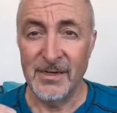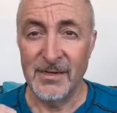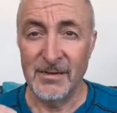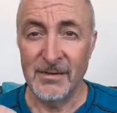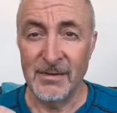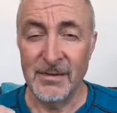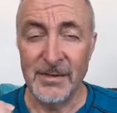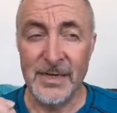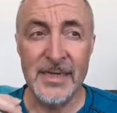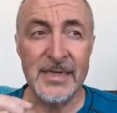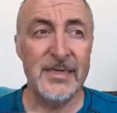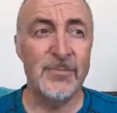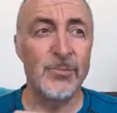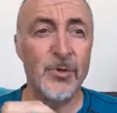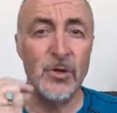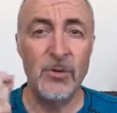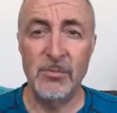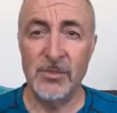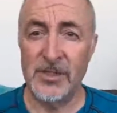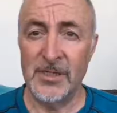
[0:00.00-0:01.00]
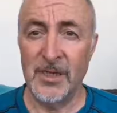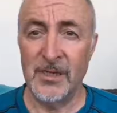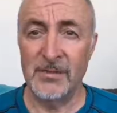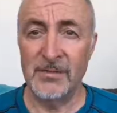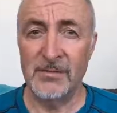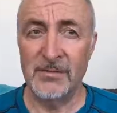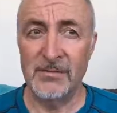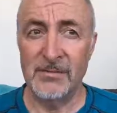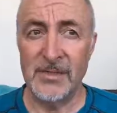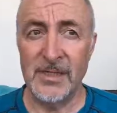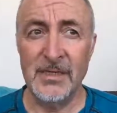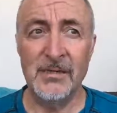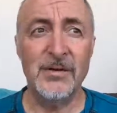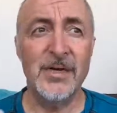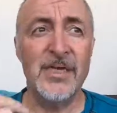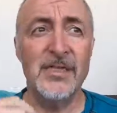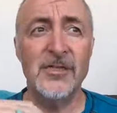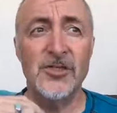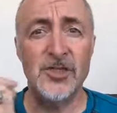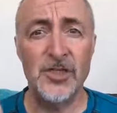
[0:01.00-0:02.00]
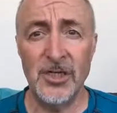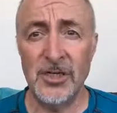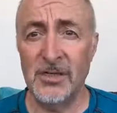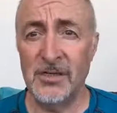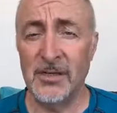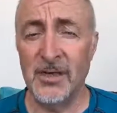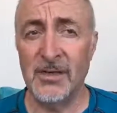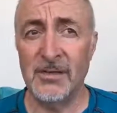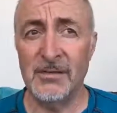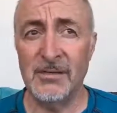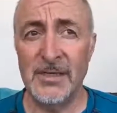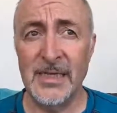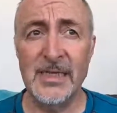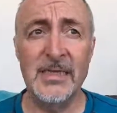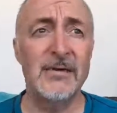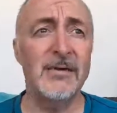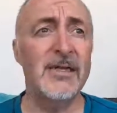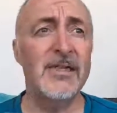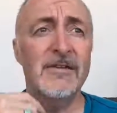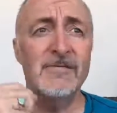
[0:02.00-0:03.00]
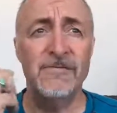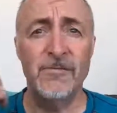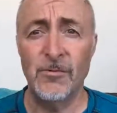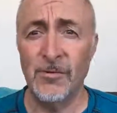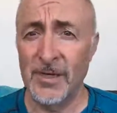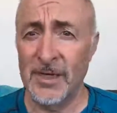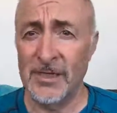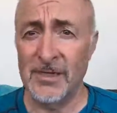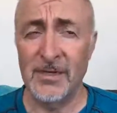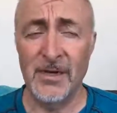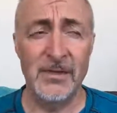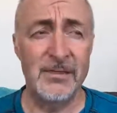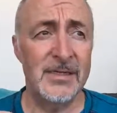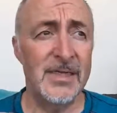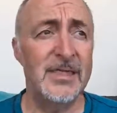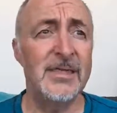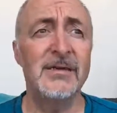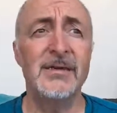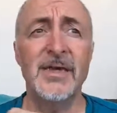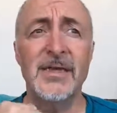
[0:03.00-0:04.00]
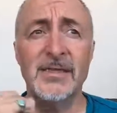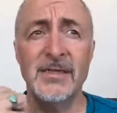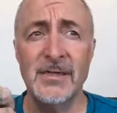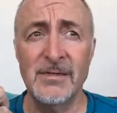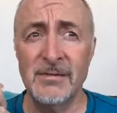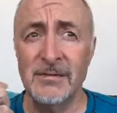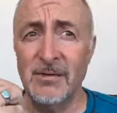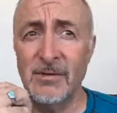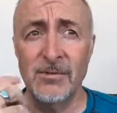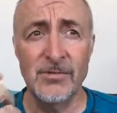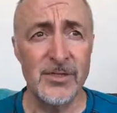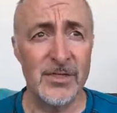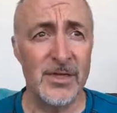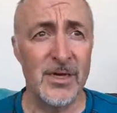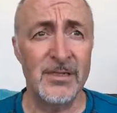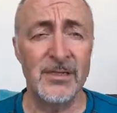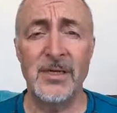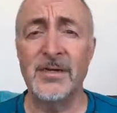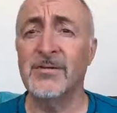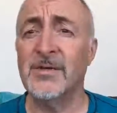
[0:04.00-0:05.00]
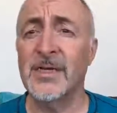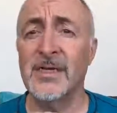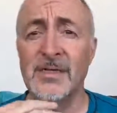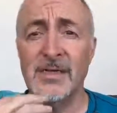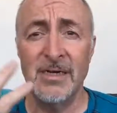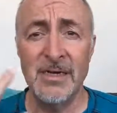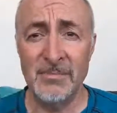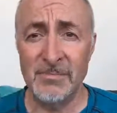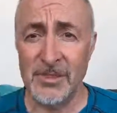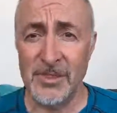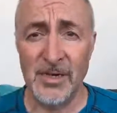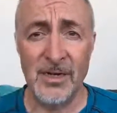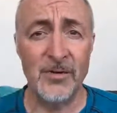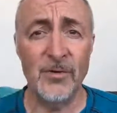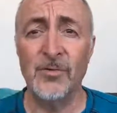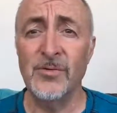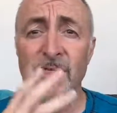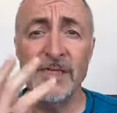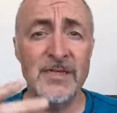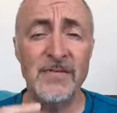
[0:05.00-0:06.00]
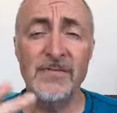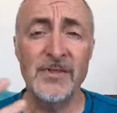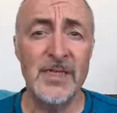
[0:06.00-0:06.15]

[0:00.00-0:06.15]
They'll get their boobs done then they'll get their chin done, then they'll get their forehead done, then they'll get their nose done, then they'll get their lips done, all these different